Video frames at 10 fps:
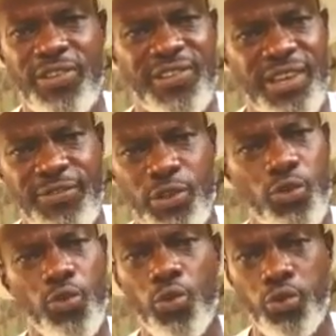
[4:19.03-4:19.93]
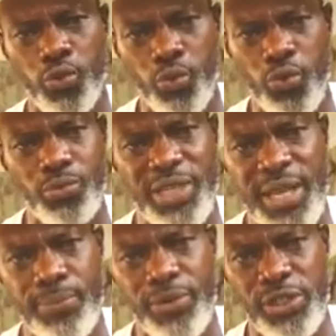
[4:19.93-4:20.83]
just leave it to cool to room
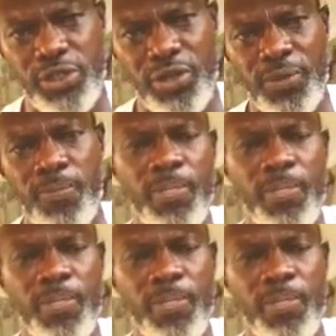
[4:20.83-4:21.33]
temperature.